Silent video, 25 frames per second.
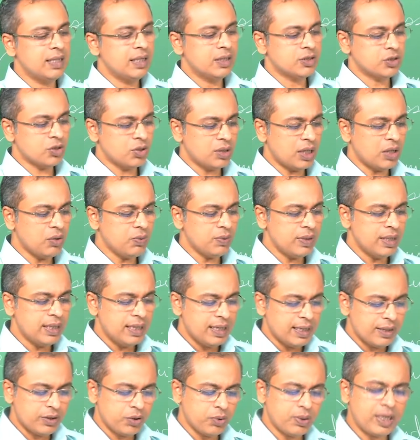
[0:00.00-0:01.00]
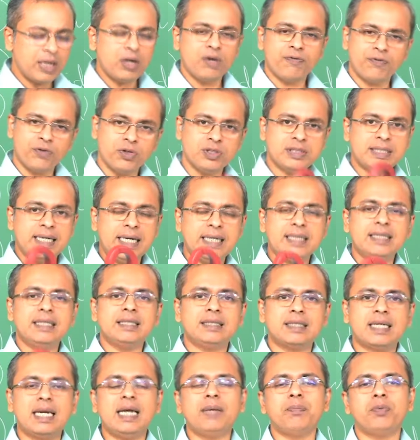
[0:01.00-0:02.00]
So, now you can of course get
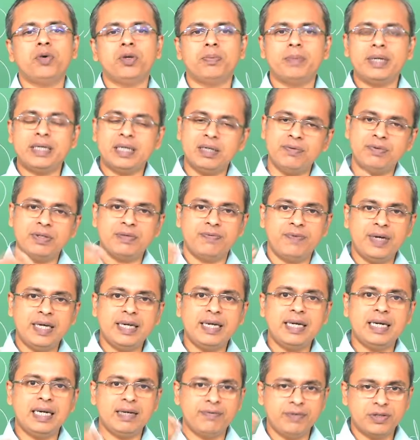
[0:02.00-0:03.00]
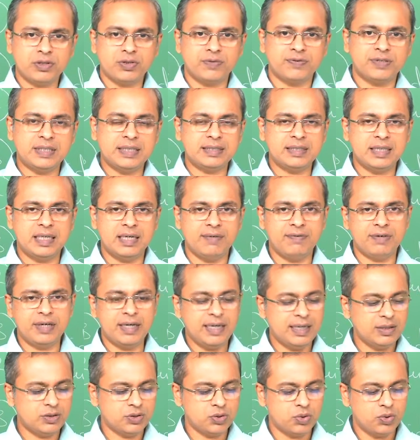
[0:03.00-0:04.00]
this clamp on meter with varying levels of
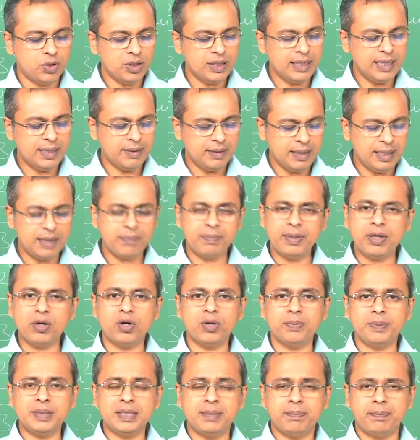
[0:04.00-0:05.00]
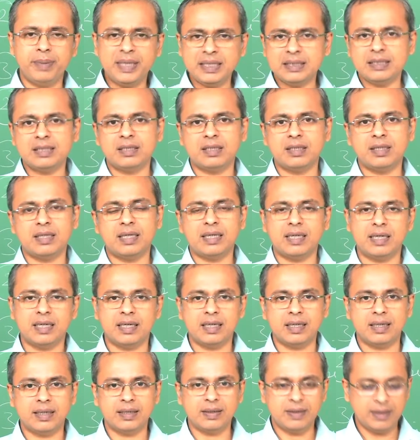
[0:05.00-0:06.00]
sensitivity and so on, and it may not be the best
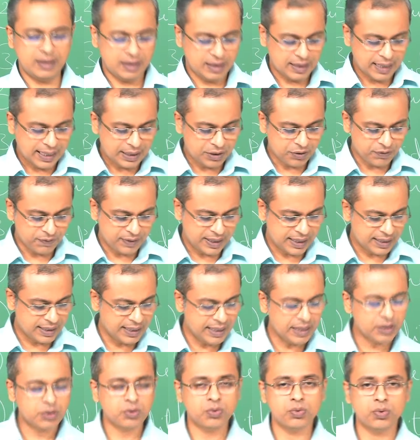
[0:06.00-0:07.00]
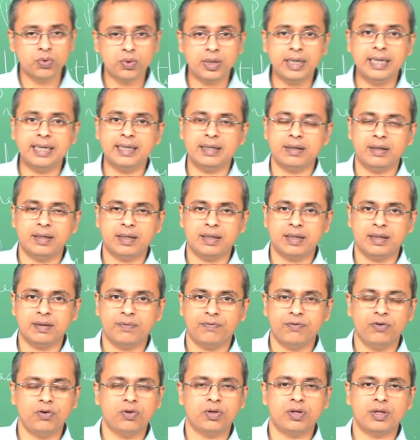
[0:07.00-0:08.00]
kind of technique to look at
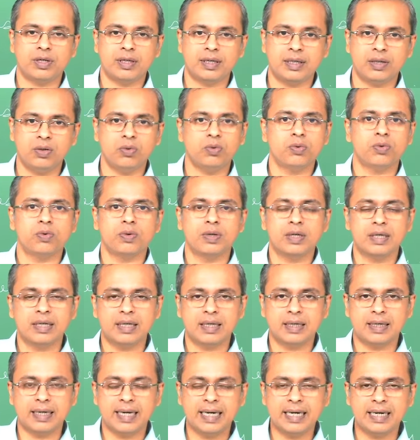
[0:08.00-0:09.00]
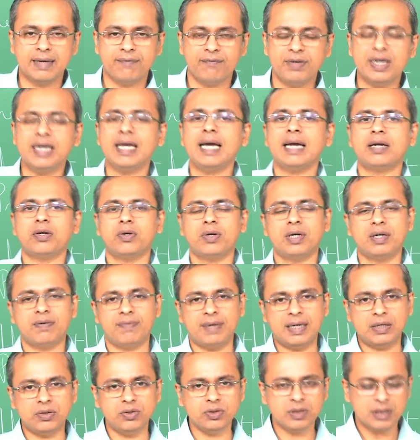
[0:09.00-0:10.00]
for getting very accurate
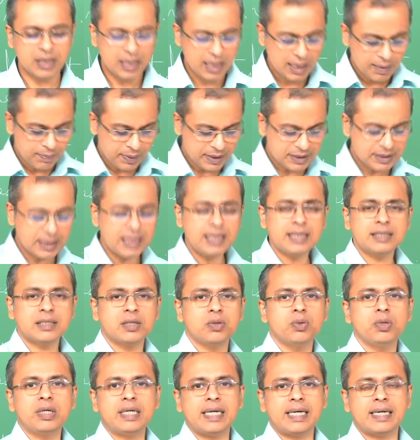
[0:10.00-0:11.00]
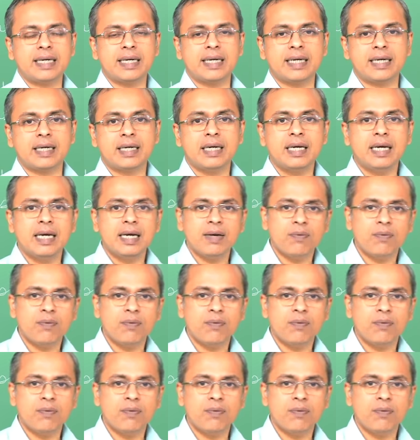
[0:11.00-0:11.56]
values, but still it is a good technique.